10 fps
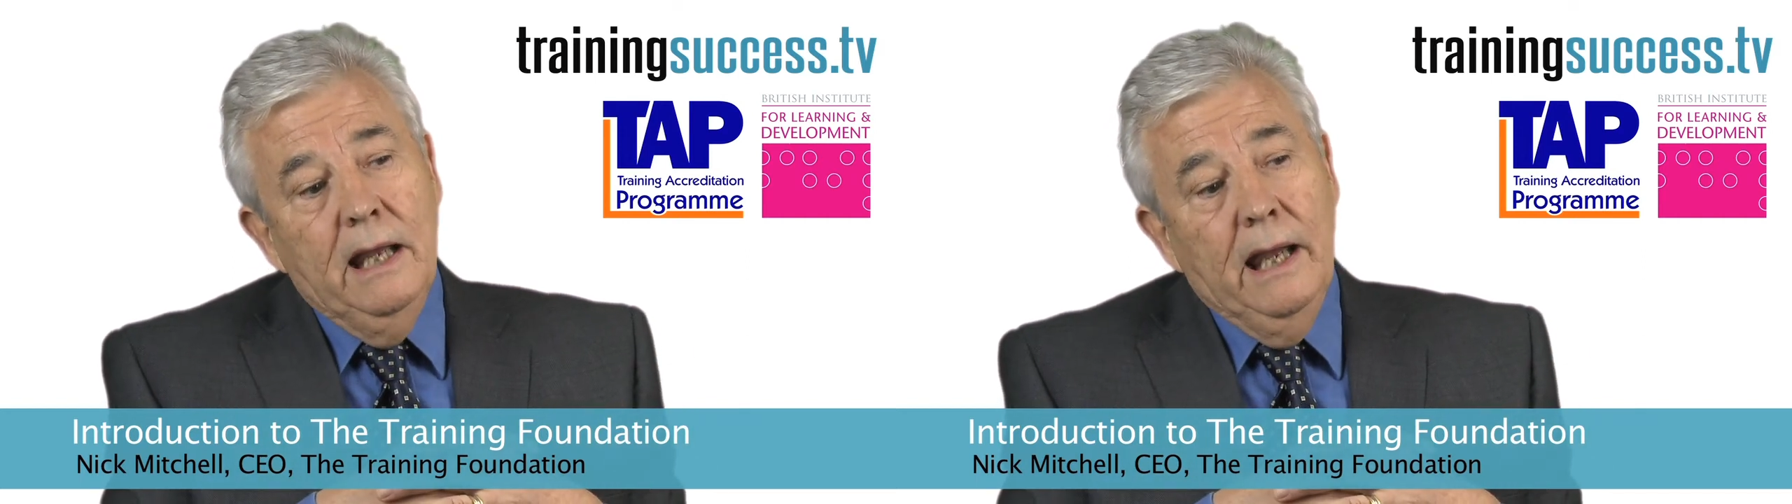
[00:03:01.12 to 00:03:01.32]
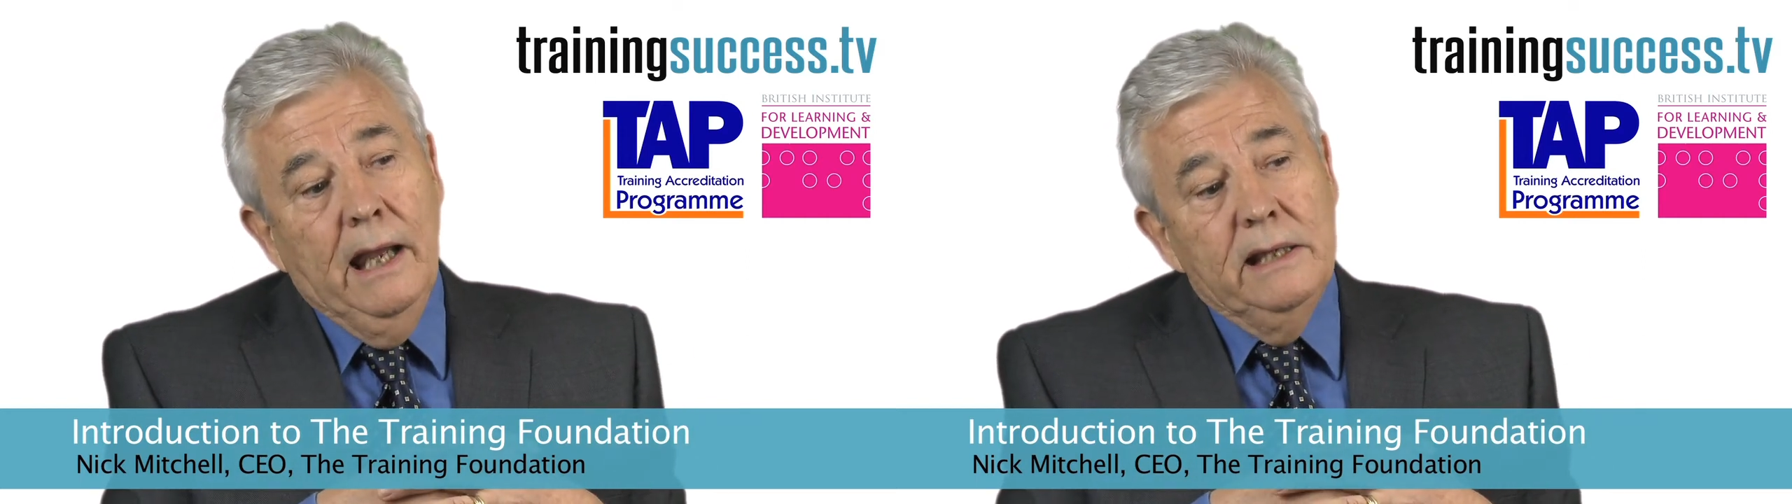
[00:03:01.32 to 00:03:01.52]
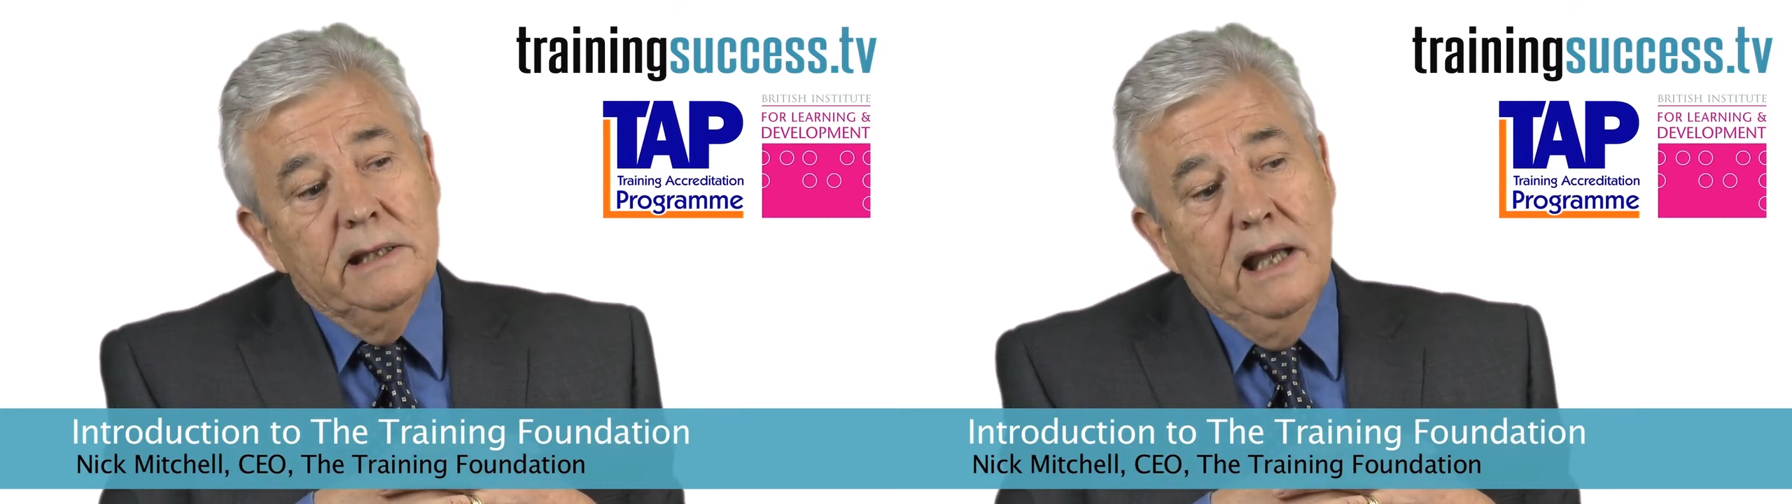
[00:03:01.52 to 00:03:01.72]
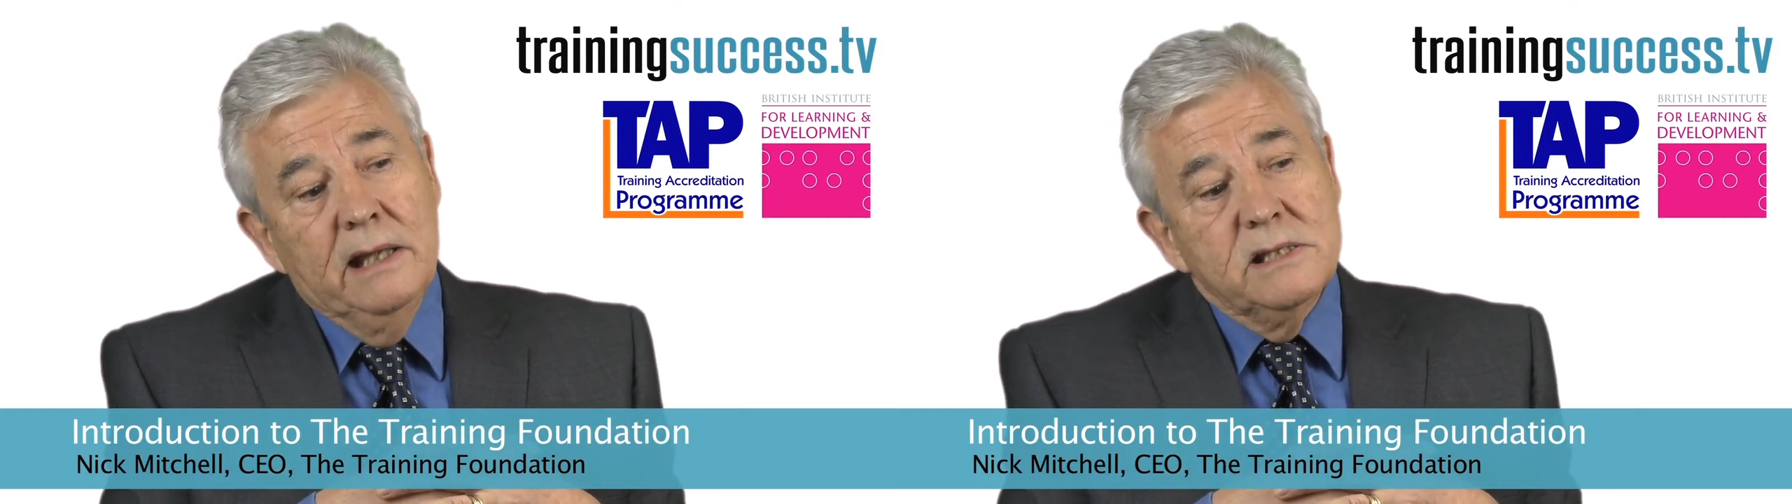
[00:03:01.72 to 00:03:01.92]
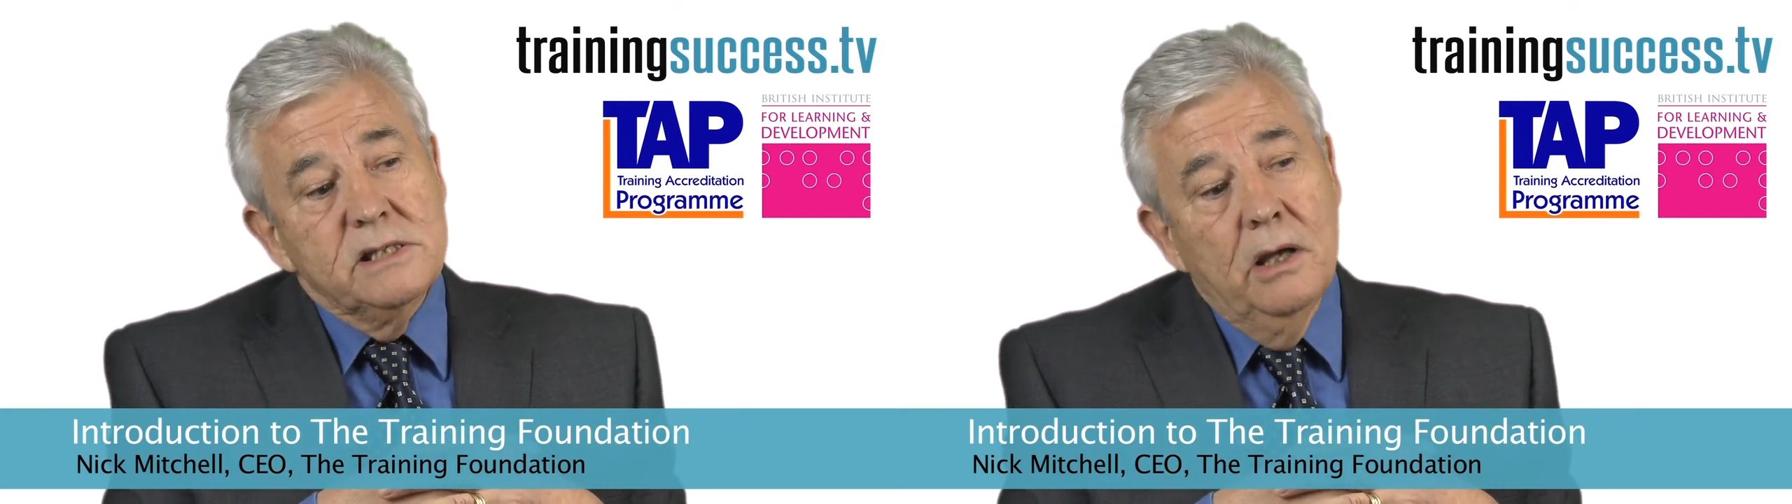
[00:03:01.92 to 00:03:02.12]

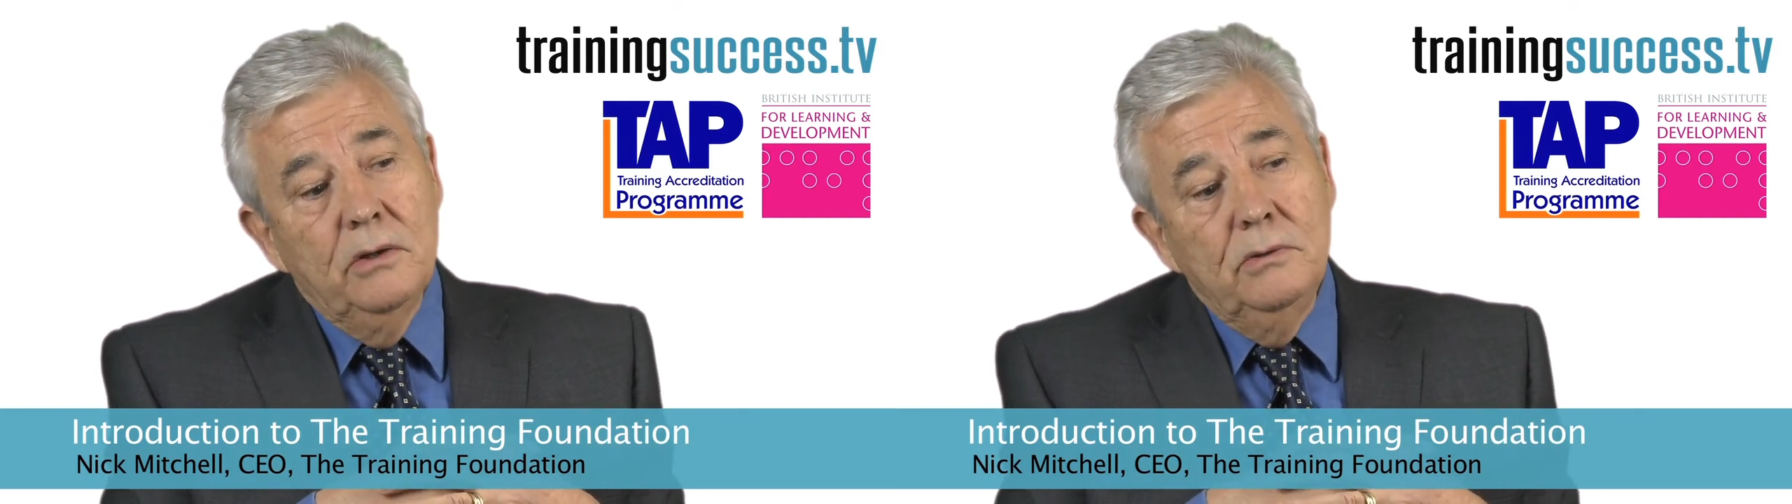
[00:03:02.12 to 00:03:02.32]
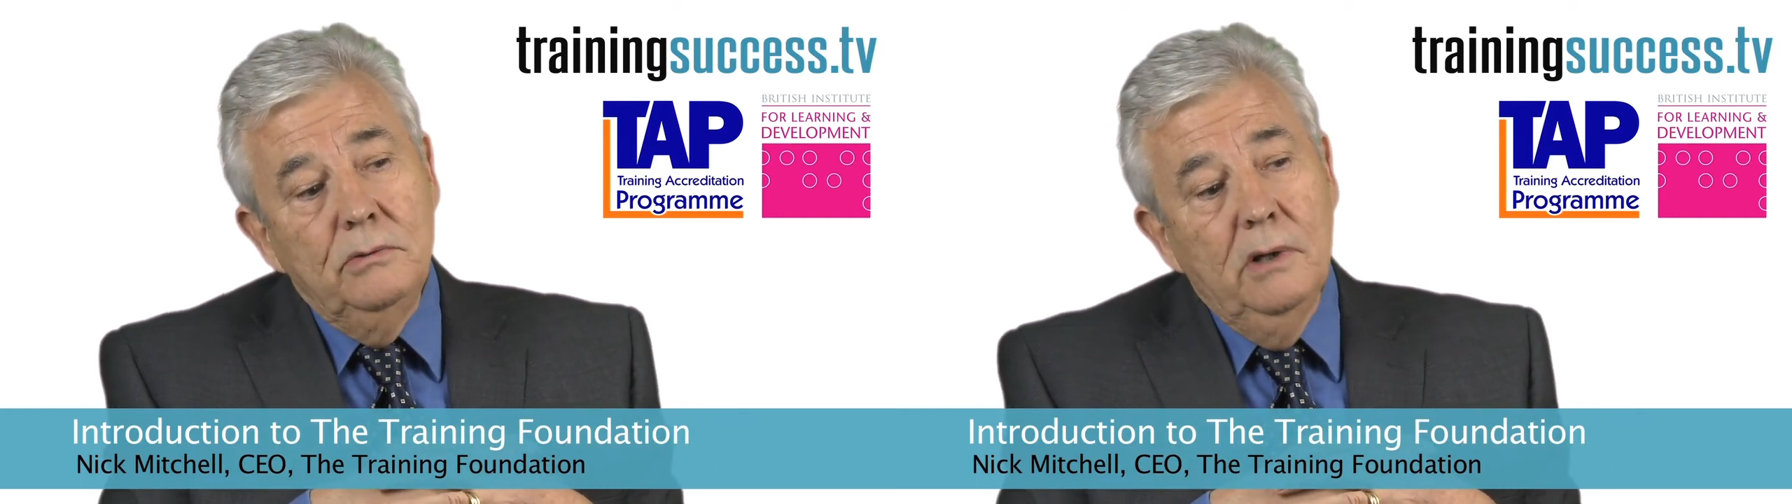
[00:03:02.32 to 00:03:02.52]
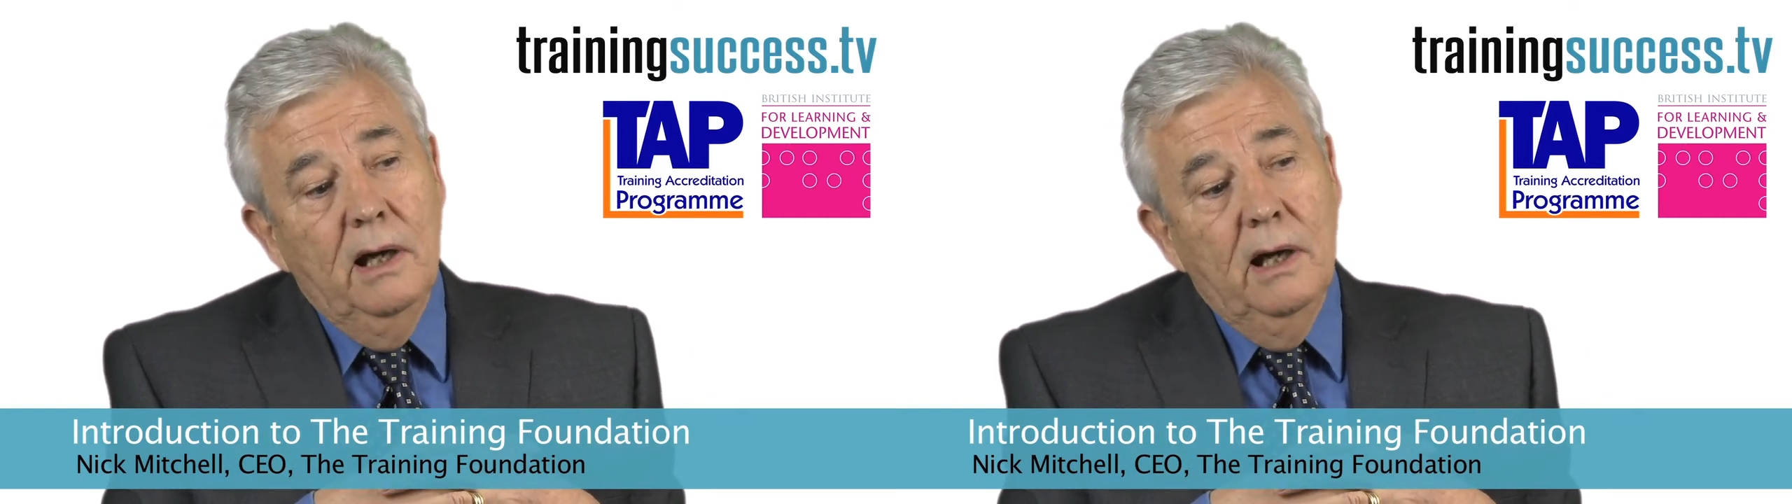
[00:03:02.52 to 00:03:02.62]
And so